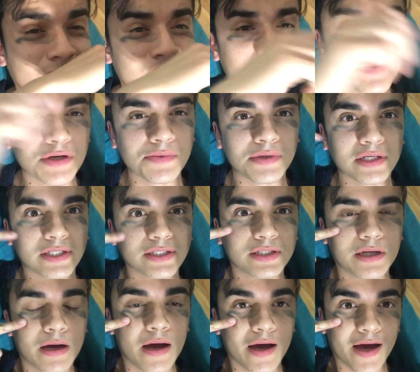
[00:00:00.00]
losing my mind.
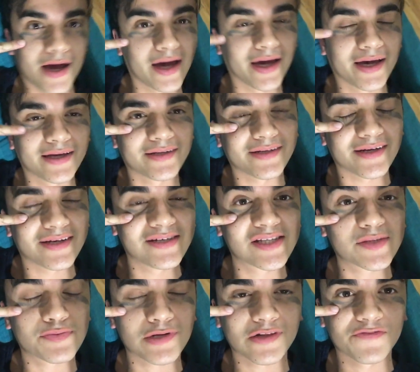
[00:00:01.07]
And
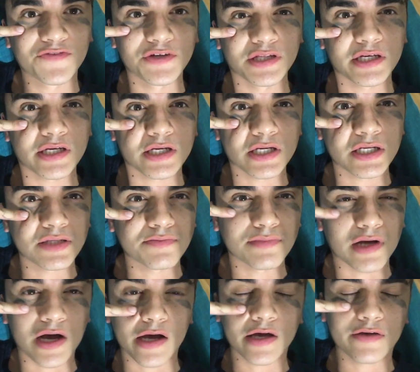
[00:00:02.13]
it's pretty funny. Um,
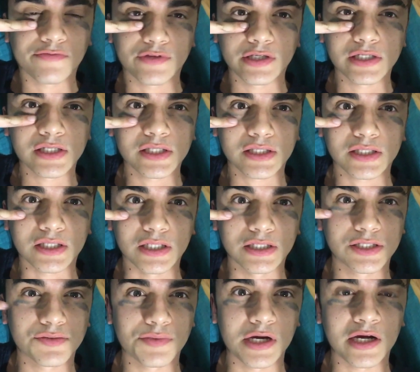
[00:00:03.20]
I have this
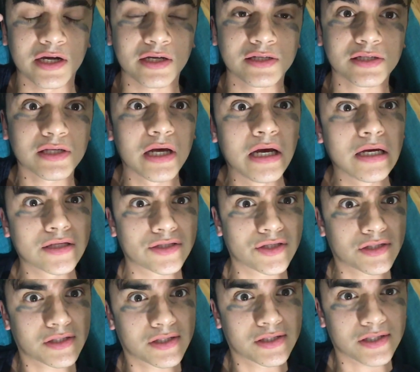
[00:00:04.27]
under my eyes
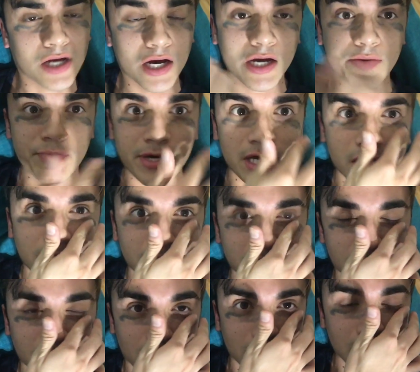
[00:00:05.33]
just because eye
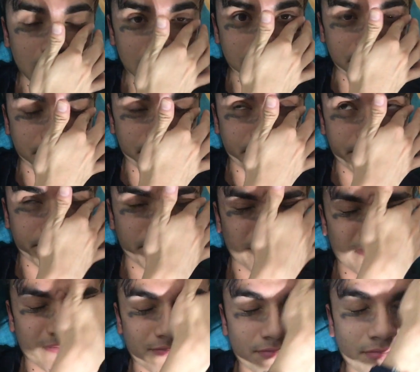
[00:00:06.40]
bags. Um,
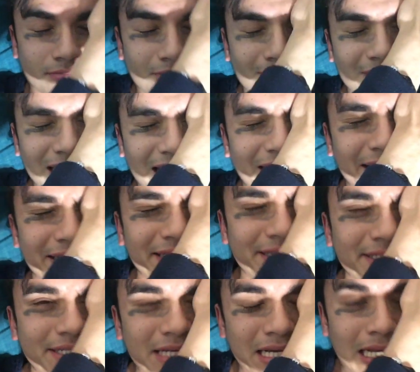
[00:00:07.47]

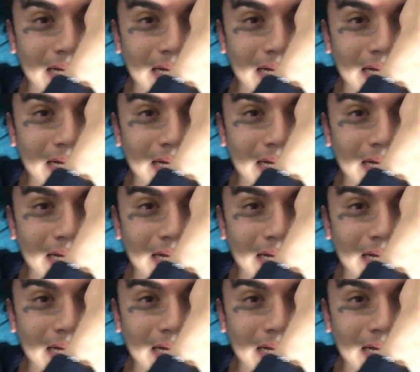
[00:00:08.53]
and